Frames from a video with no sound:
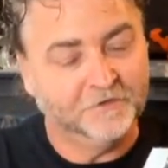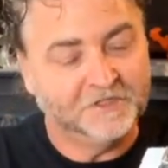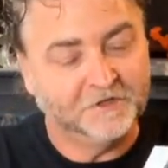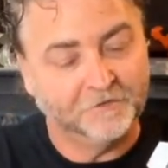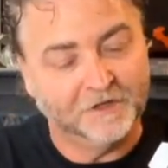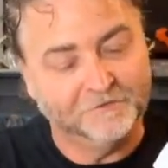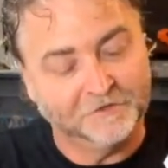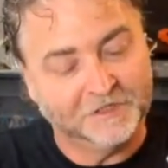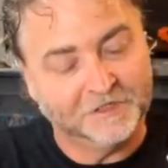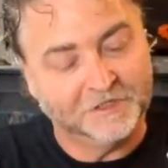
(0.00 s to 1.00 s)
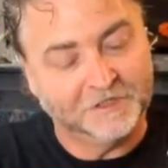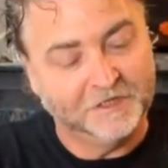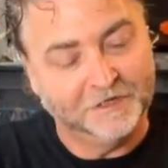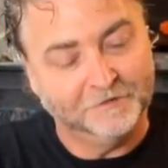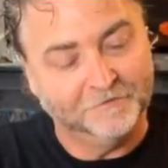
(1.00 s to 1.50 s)
different levels here
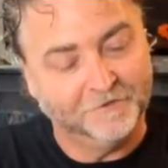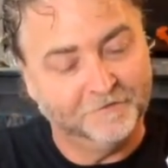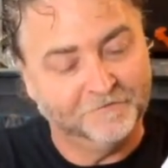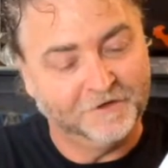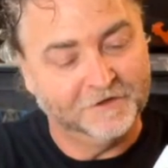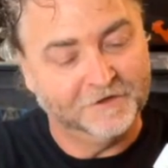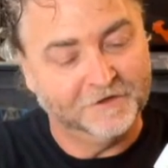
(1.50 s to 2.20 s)
of